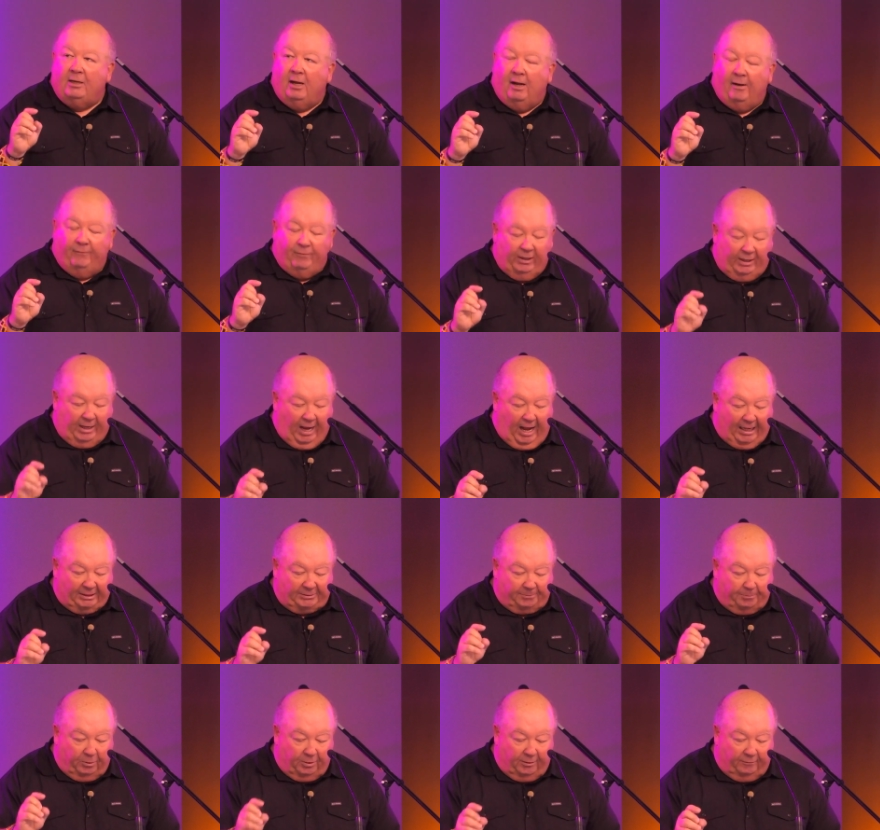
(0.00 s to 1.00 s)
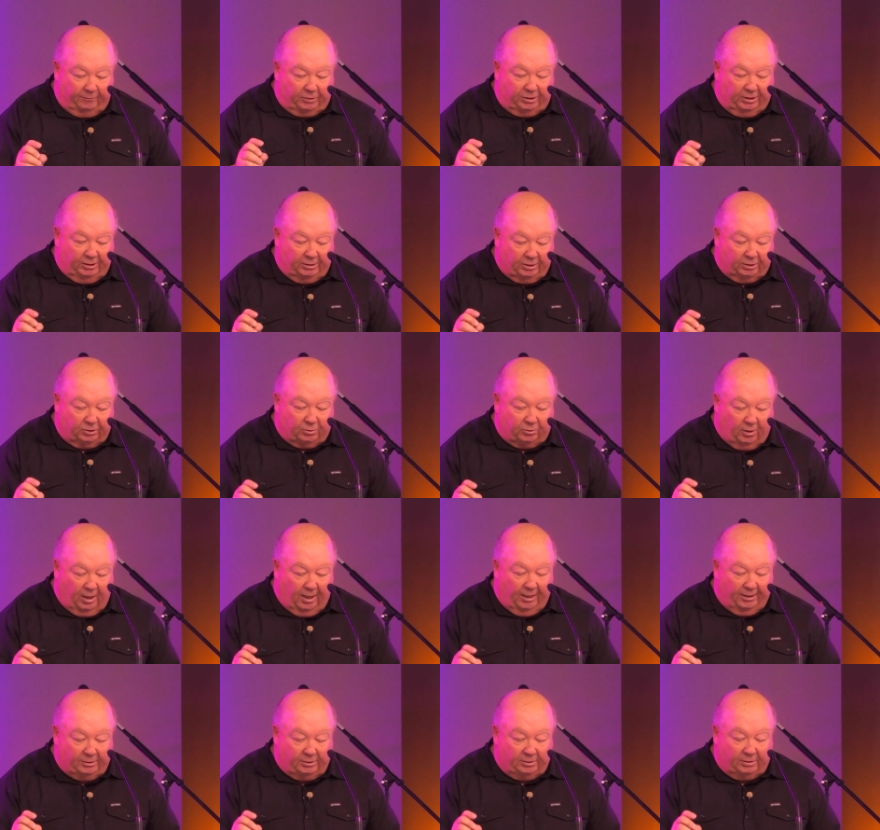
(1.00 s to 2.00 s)
of the gospel of Jesus
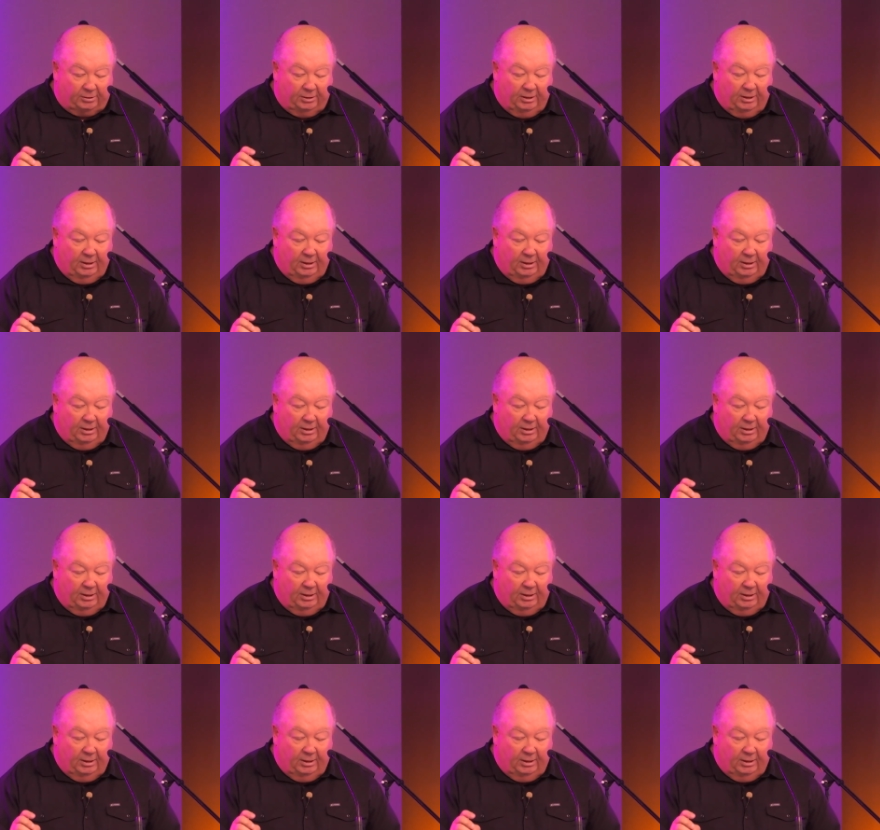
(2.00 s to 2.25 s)
Christ.